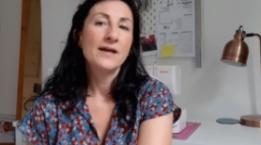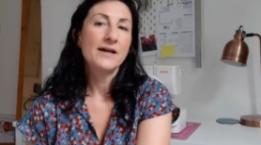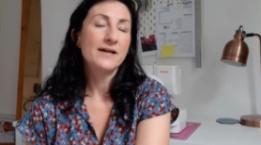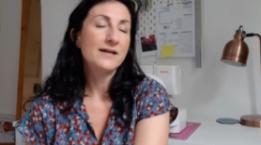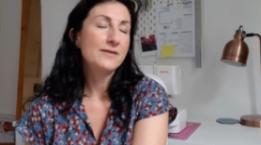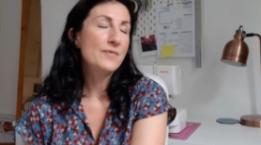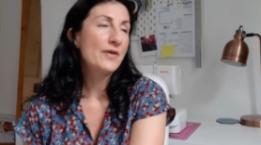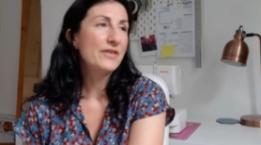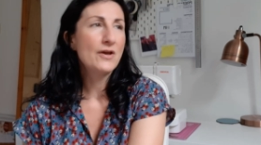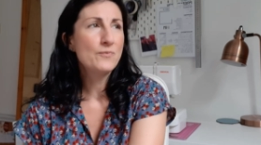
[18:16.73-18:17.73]
I
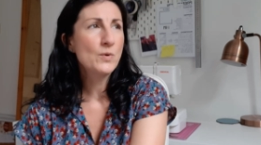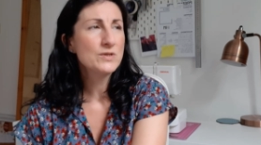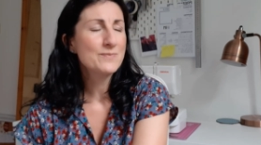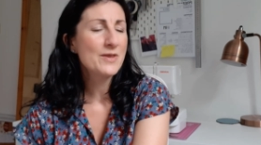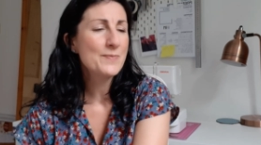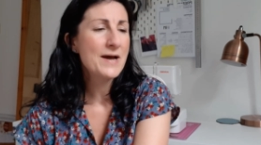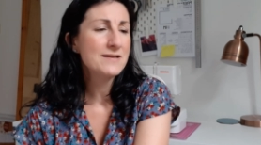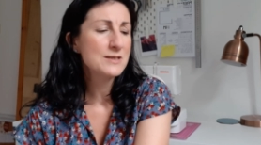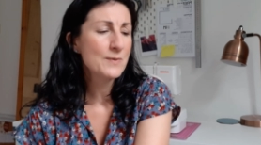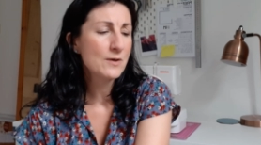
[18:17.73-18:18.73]
think I bought some other
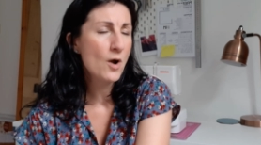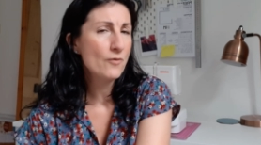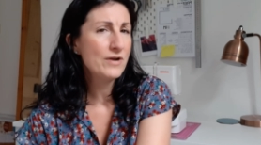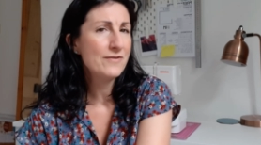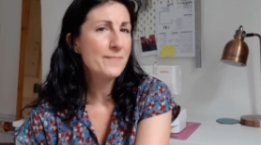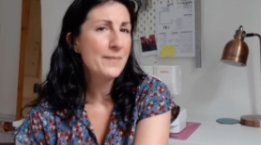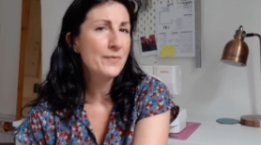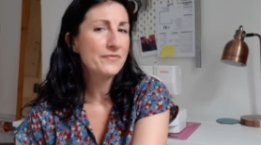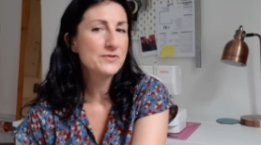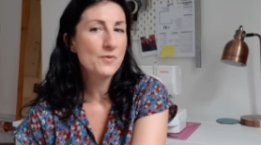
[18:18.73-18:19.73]
patterns, but I can't really remember
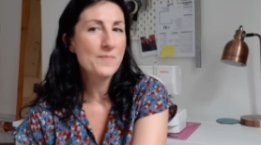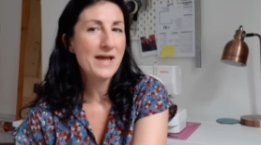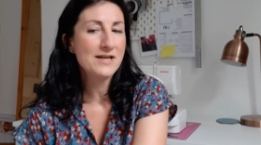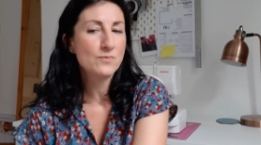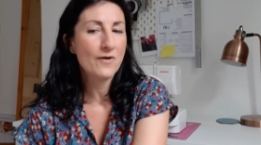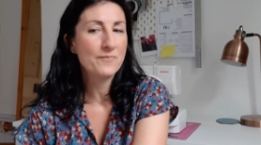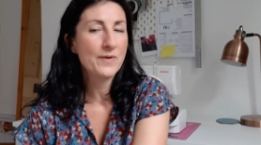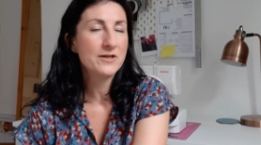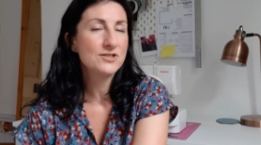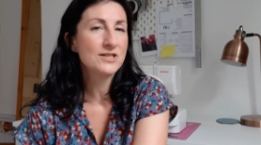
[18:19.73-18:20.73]
off the top of my head what
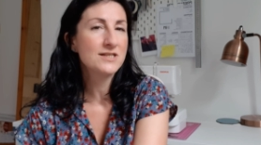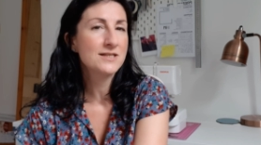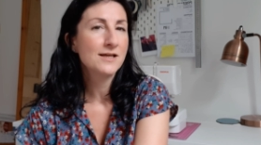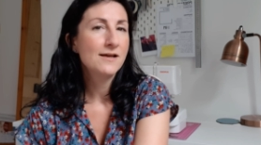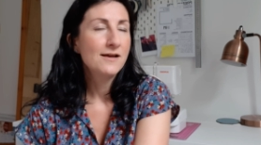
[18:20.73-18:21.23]
I purchased.